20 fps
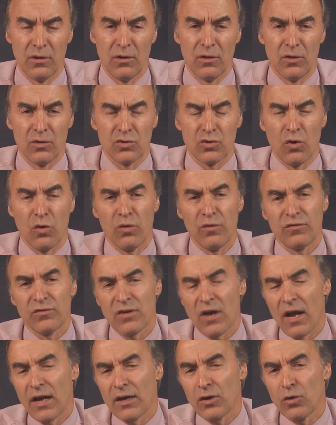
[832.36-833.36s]
So if
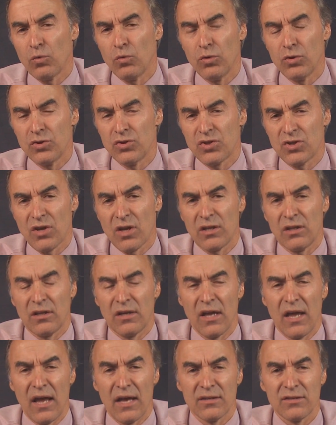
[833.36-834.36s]
Tiger Woods suddenly
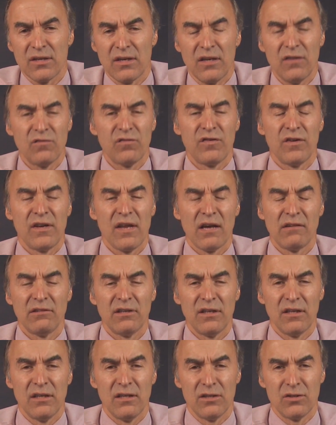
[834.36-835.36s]
has an
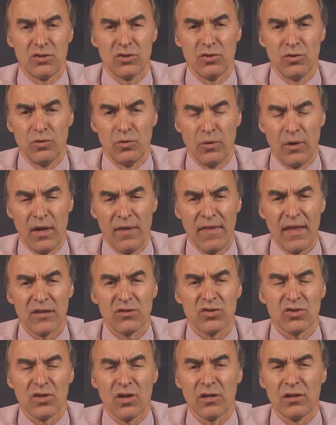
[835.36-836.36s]
infidelity issue, and that
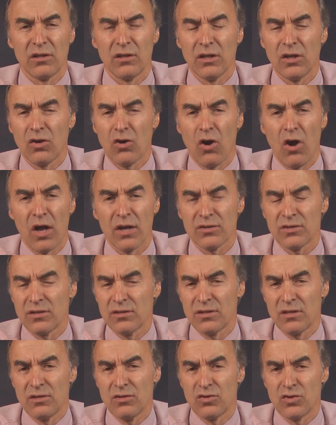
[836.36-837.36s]
suddenly
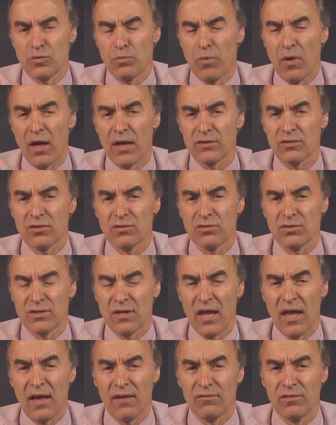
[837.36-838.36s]
causes his sponsors to
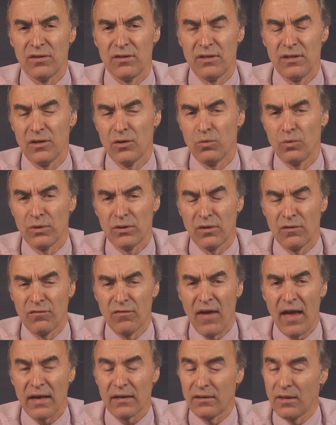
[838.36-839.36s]
have to deal with the
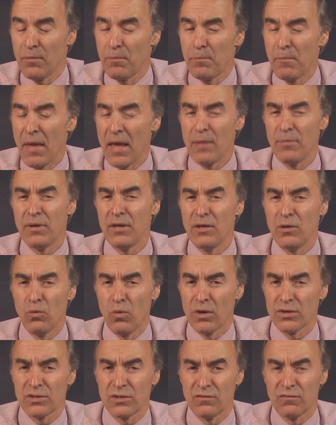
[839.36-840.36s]
fact that maybe he
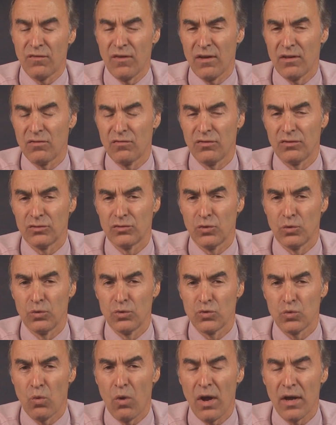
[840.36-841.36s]
wasn't faithful to
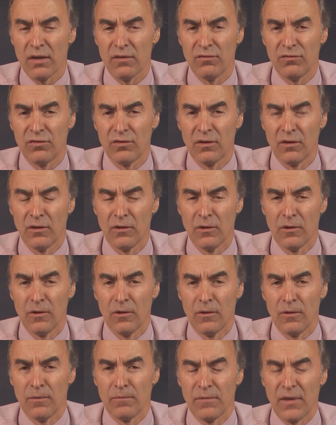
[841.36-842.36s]
his wife,
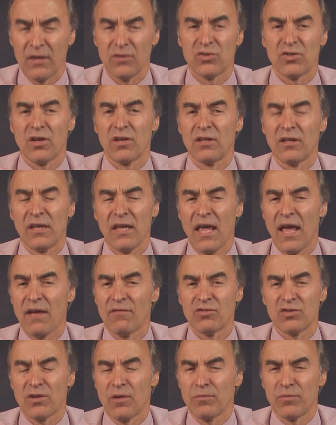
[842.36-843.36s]
they suddenly have
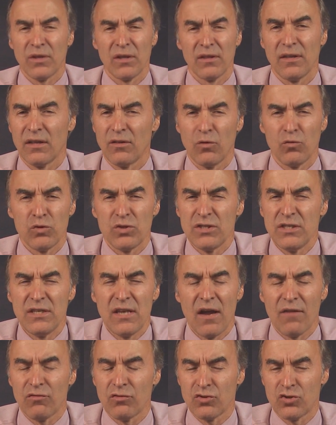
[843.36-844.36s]
something was
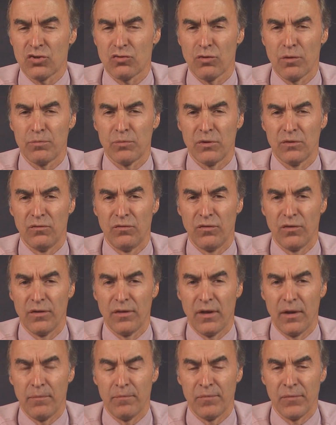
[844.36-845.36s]
never scripted for
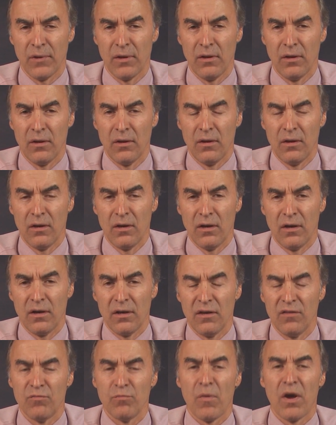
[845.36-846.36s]
them.
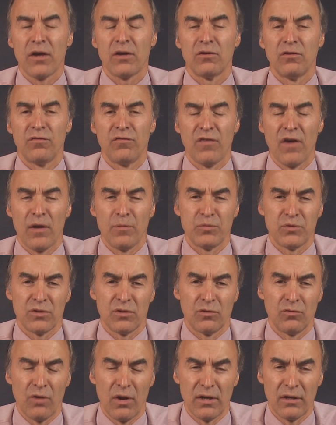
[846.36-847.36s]
If Michael Phelps, the
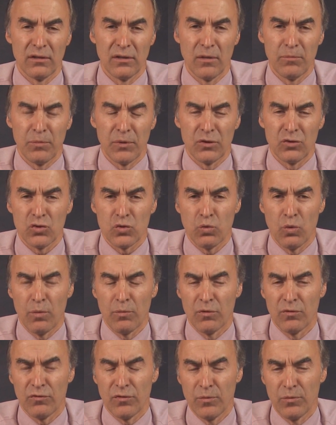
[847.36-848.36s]
great Olympic
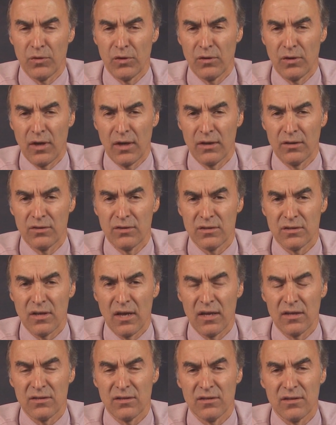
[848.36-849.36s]
swimmer from the United
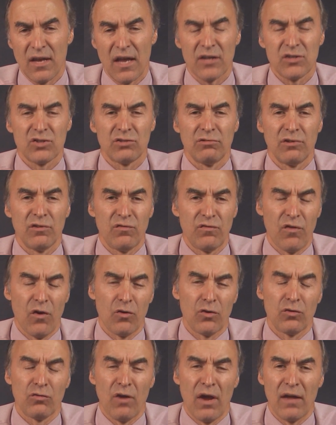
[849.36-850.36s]
States, is actually
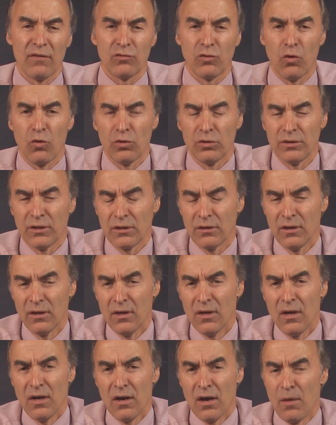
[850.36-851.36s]
photographed holding
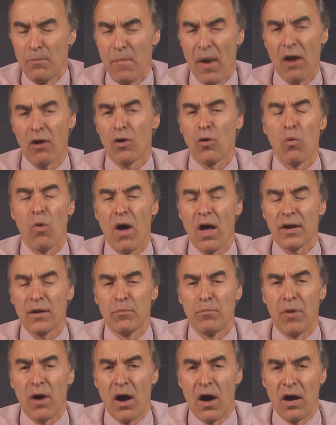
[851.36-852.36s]
a marijuana
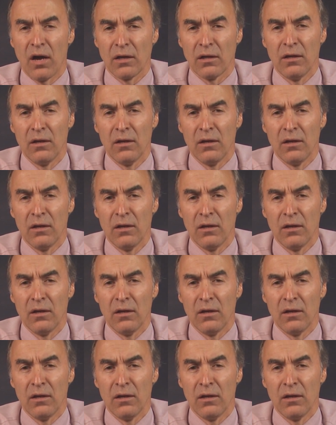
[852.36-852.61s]
bong,